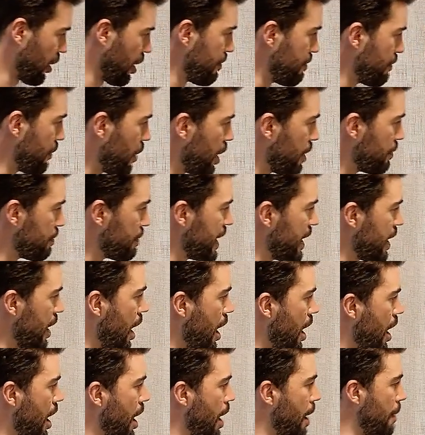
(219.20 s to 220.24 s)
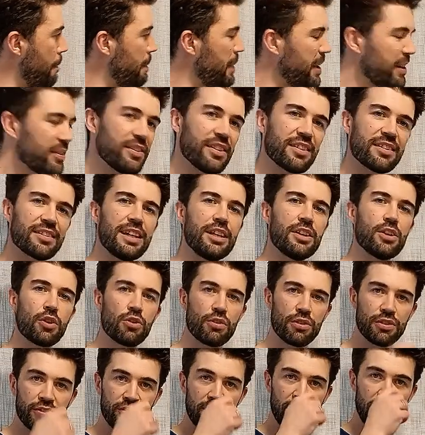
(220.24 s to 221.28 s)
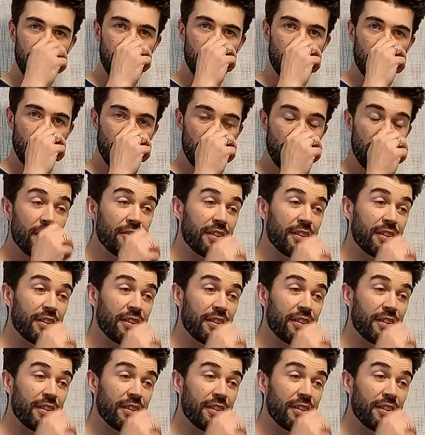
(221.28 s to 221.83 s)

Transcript: might be a business leader or a CEO.